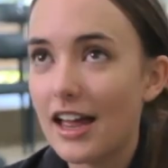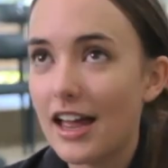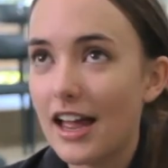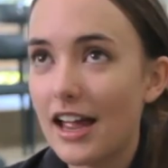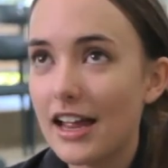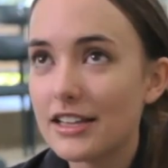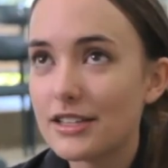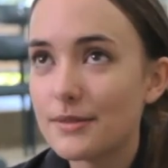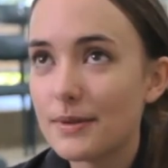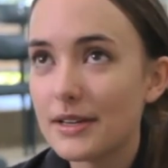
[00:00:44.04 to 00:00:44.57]

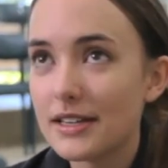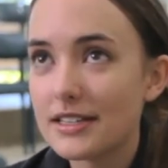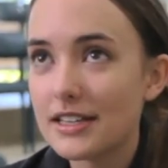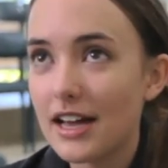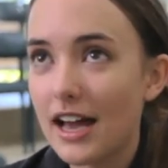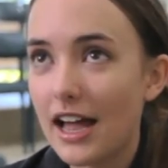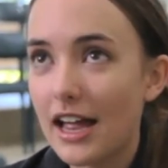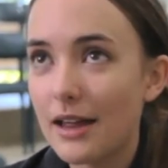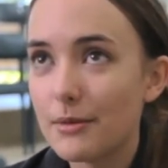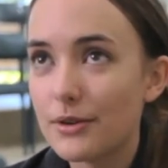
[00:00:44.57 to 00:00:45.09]
It's been a
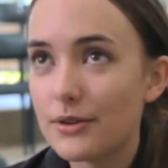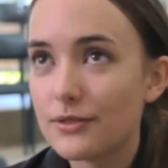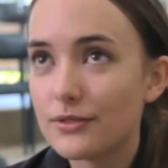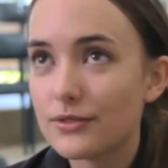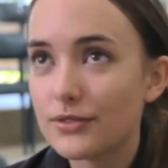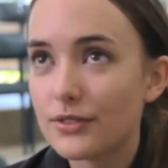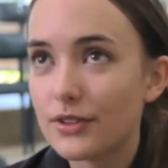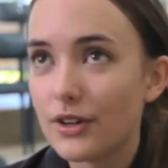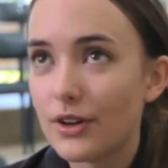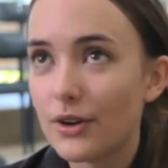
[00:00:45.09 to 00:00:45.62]
time
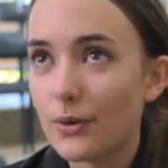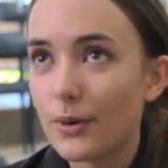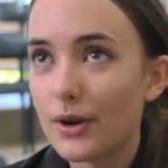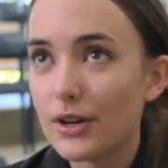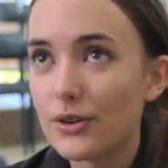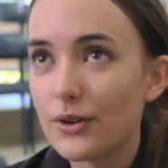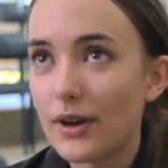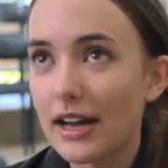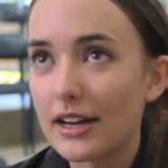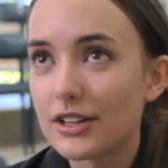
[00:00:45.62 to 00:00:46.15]
of when
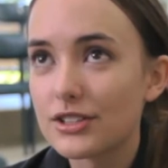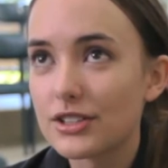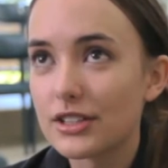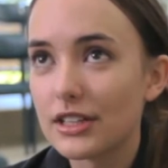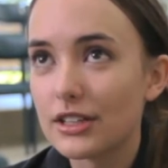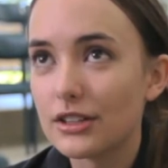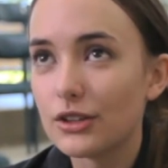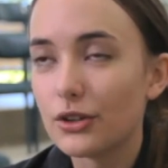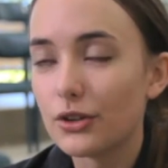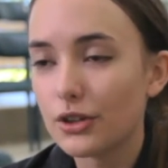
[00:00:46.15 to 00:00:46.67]
you actually
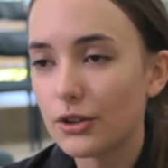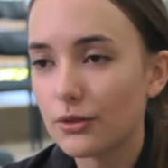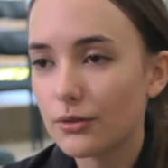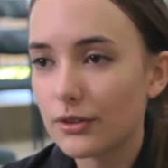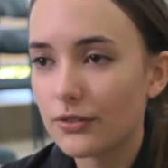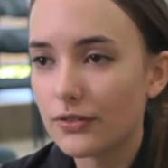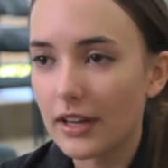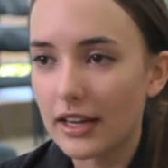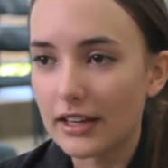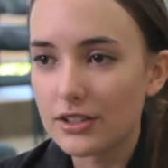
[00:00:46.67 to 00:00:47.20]
look and
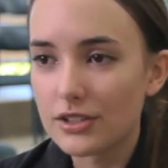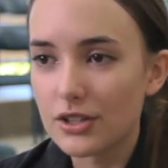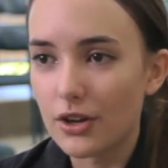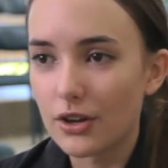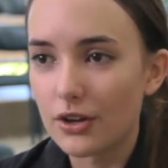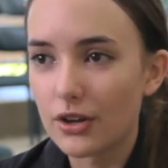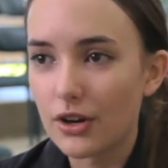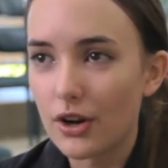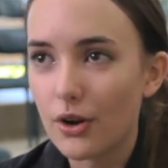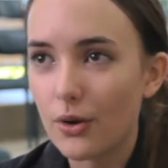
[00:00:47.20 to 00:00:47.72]
reflect
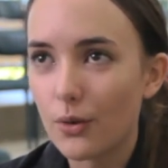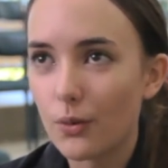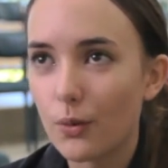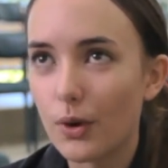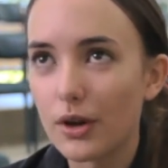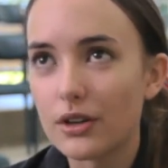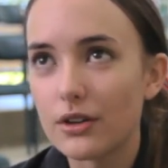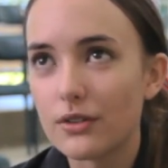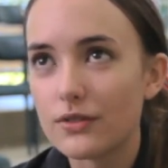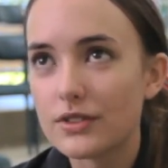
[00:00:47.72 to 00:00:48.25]
on what
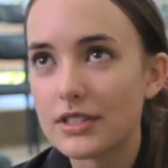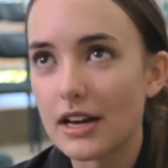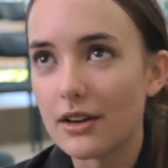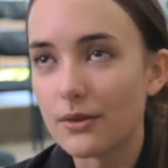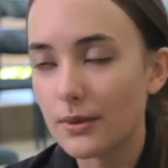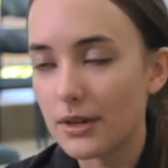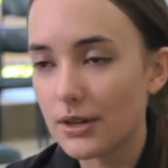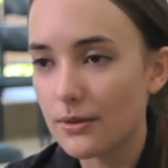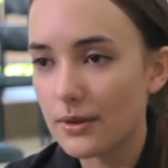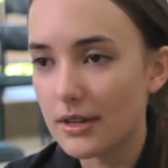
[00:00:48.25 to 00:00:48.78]
you've done
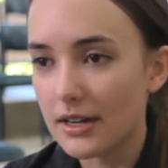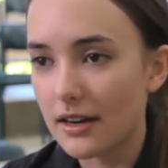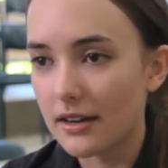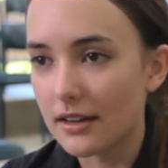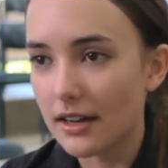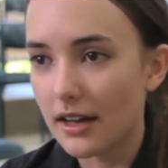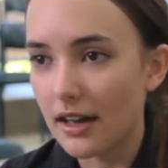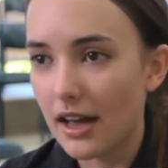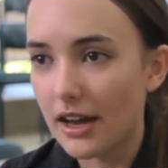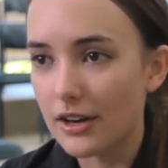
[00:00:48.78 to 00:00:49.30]
when you were younger,
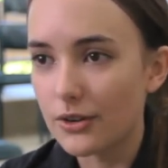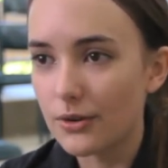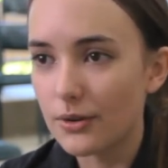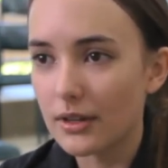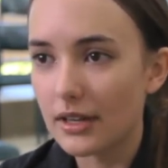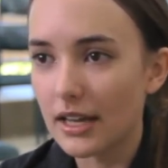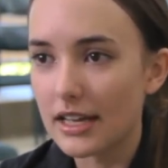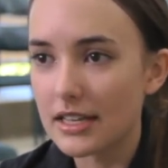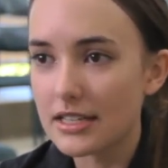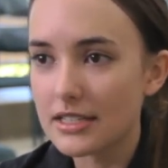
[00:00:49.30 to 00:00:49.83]
and you
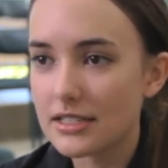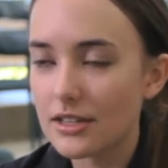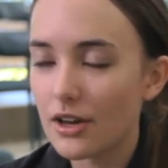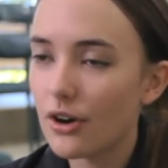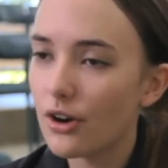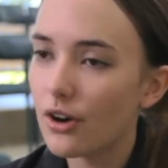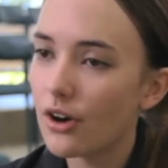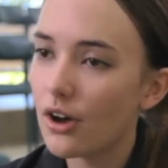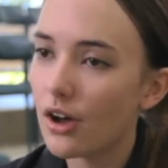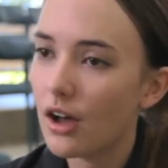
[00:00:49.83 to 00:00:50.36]
realise,
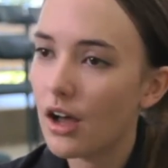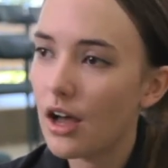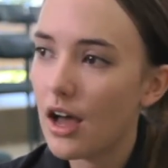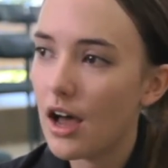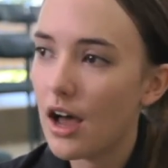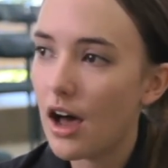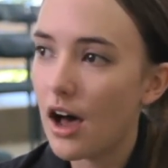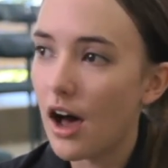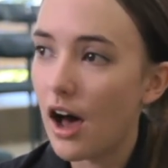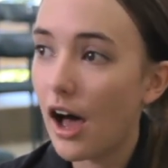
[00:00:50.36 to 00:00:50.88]
oh,
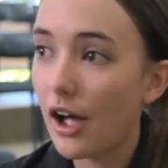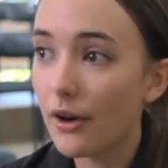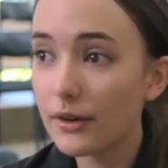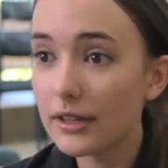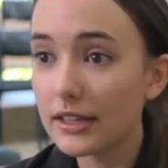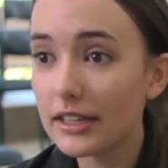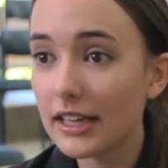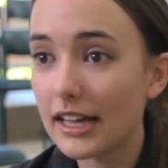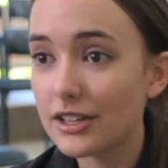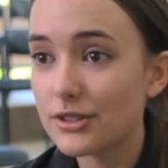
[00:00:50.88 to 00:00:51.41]
I
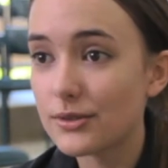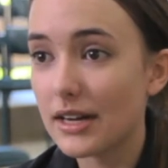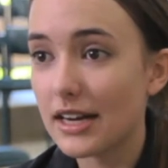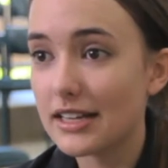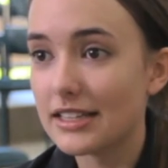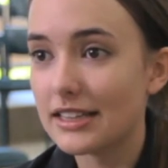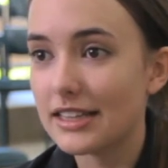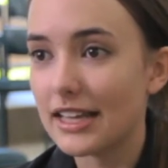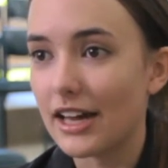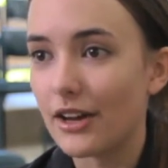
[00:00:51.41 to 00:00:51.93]
really liked when I
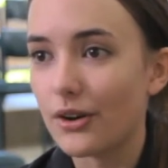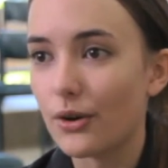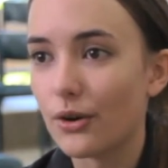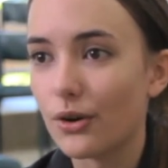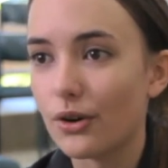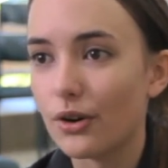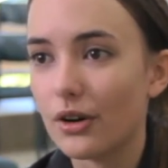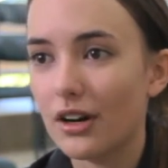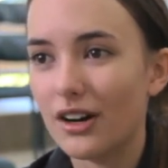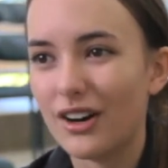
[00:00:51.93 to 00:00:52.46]
did that,
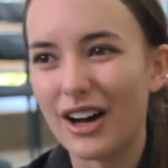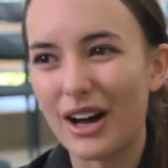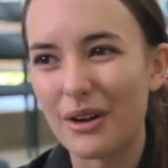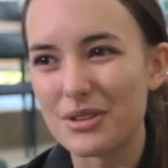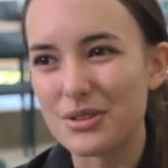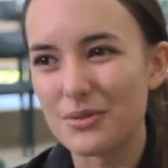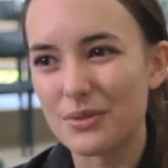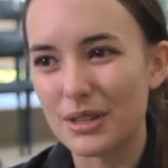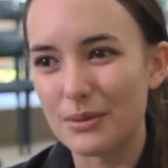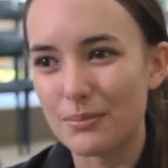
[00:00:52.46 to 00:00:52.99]
or I
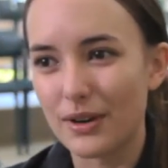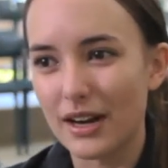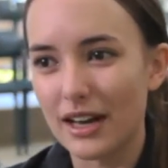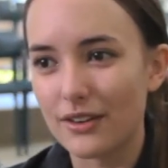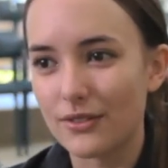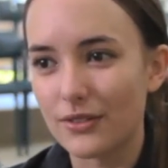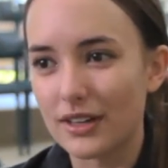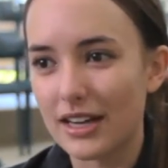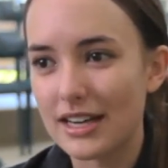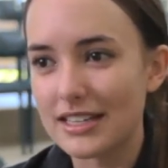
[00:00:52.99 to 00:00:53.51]
wasn't really proud of
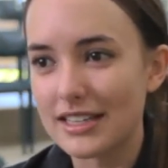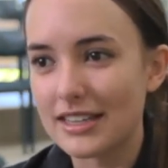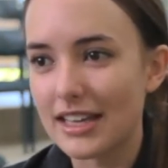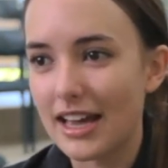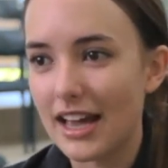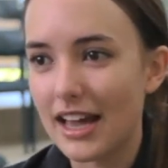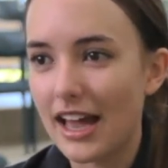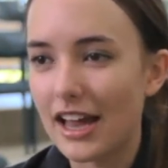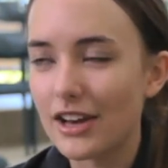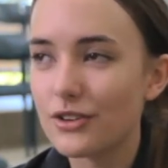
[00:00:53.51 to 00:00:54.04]
when I did
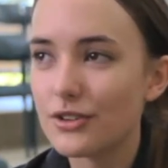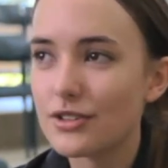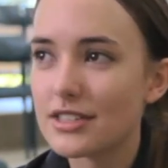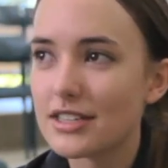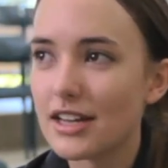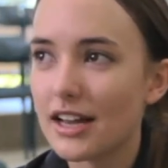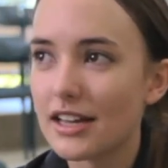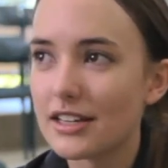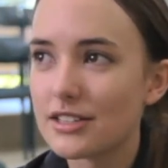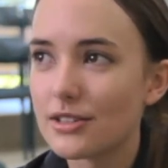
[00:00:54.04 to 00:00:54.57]
that, and you
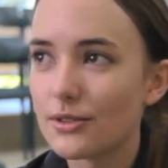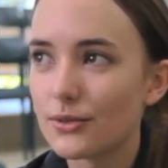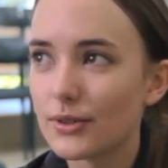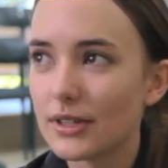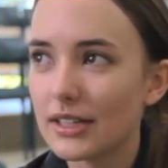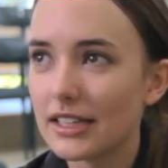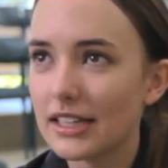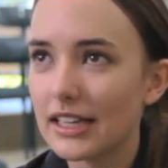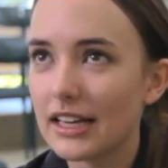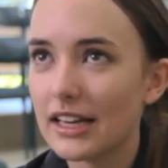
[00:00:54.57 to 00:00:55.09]
start to
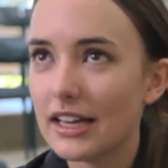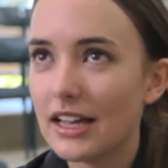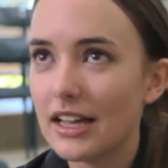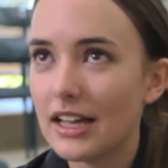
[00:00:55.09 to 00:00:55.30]
really